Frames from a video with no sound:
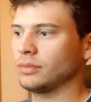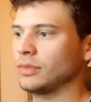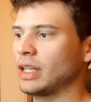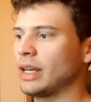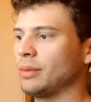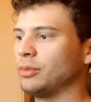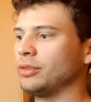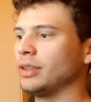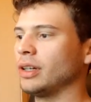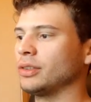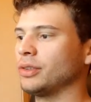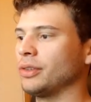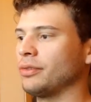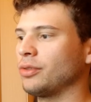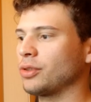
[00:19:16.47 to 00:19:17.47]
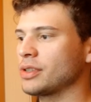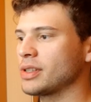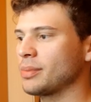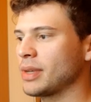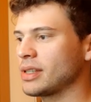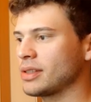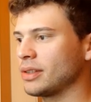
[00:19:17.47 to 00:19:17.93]
Okay, moving on to the fourth
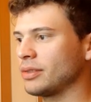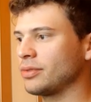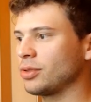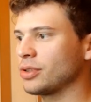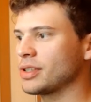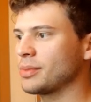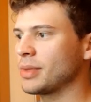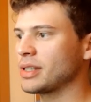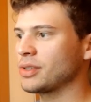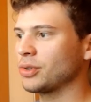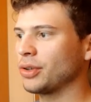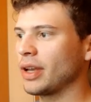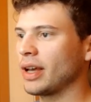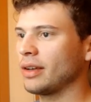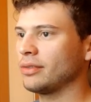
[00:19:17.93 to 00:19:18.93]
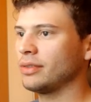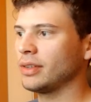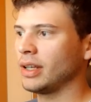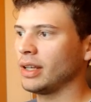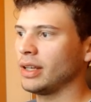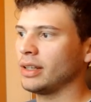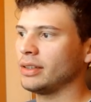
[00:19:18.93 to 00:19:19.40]
semester. Fourth semester, we have
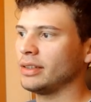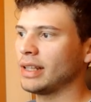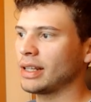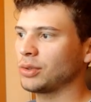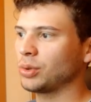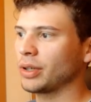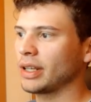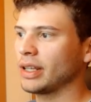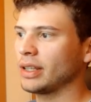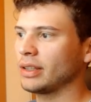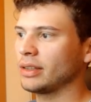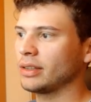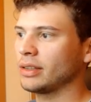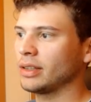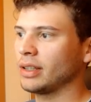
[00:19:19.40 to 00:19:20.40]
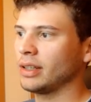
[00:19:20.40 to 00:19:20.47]
networking,